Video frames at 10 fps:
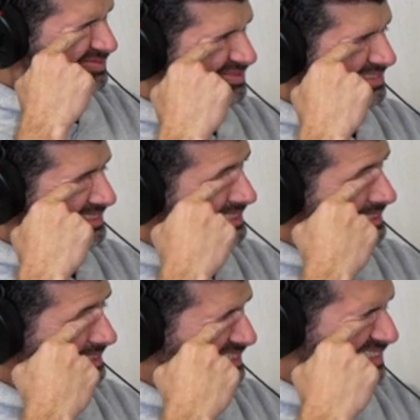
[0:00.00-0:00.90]

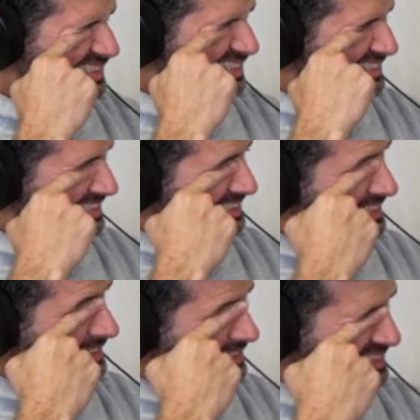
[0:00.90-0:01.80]
The sheath
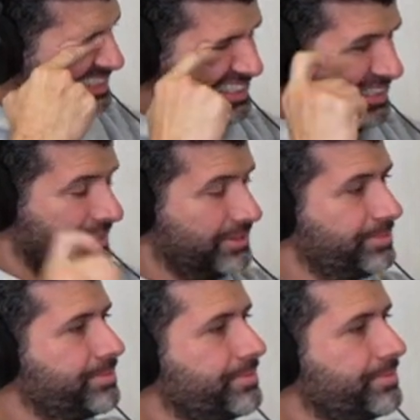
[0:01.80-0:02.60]
then gets changed,